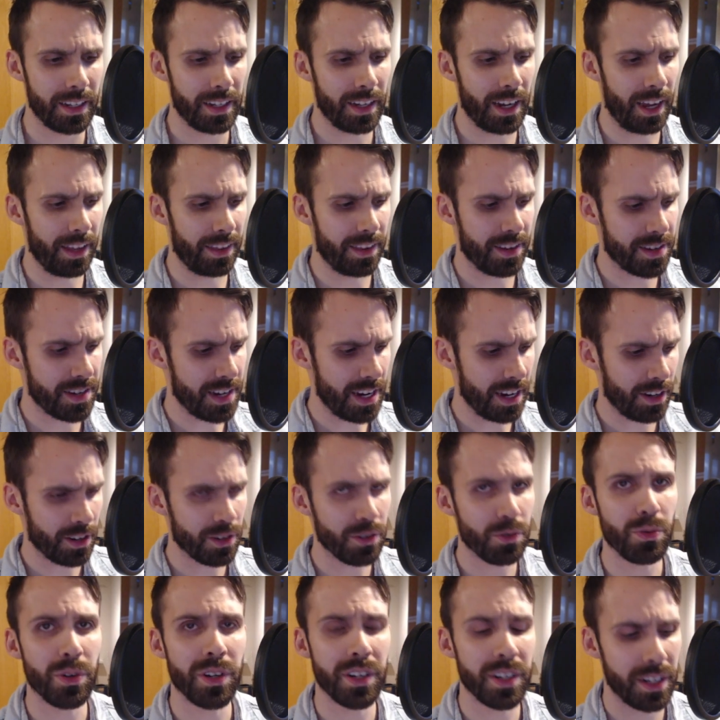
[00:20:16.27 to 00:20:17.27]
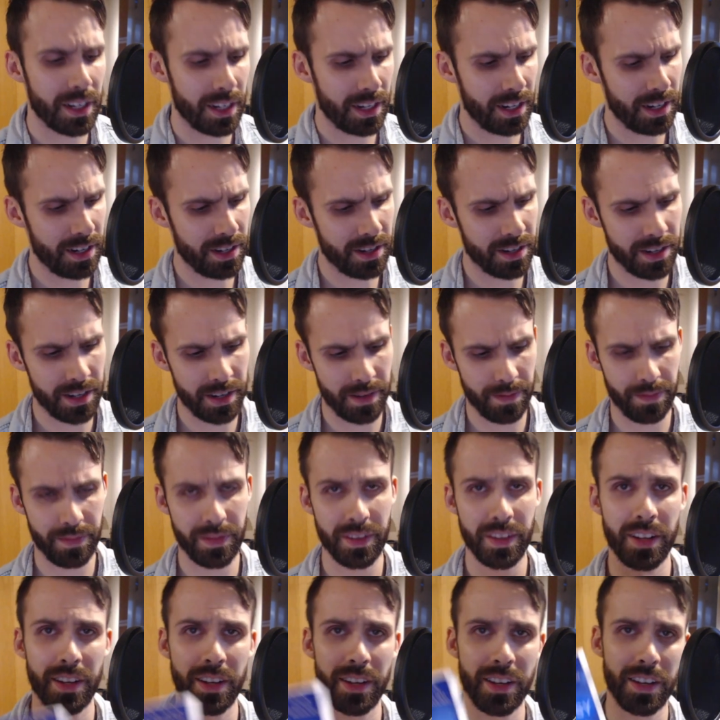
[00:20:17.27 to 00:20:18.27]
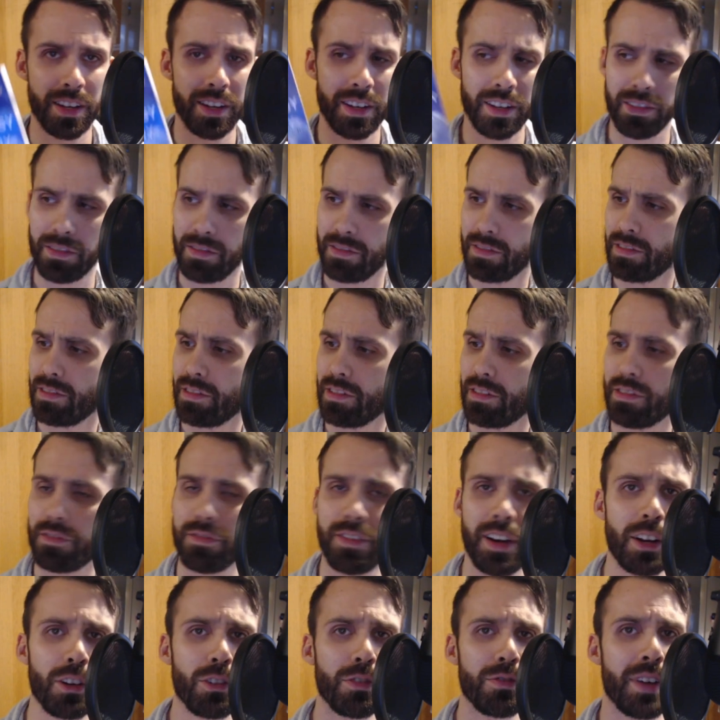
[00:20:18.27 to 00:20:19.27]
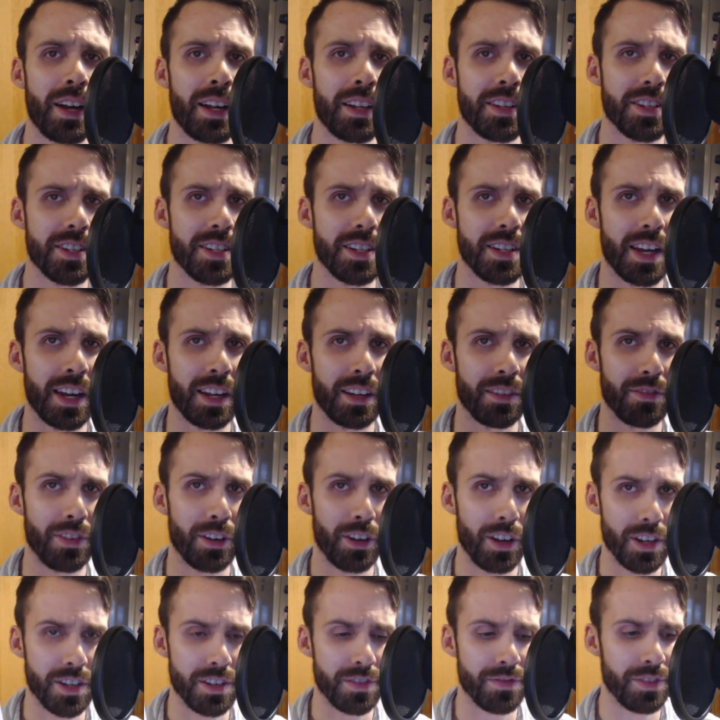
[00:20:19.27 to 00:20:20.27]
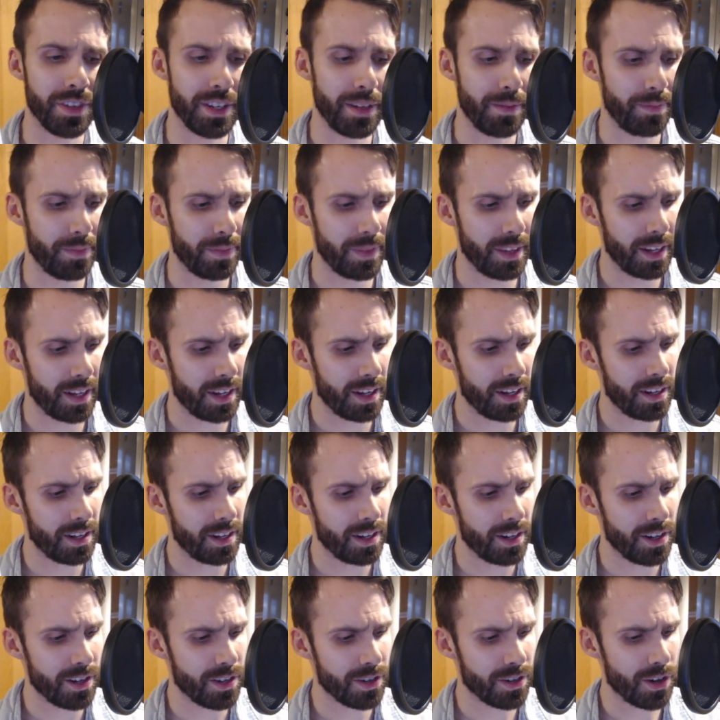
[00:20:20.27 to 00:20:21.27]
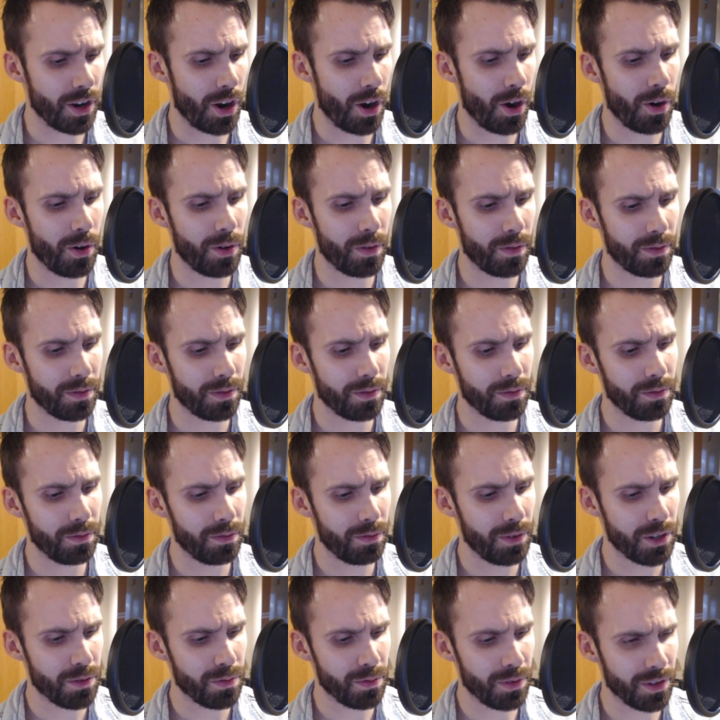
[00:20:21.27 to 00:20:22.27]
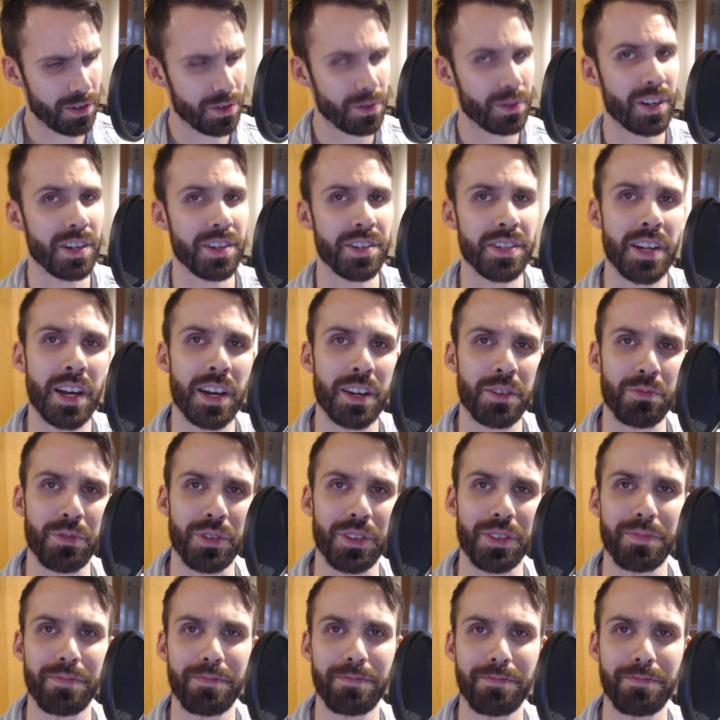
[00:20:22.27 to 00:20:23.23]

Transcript: and the second one is Final Fantasy and philosophy. So, which one should I start with?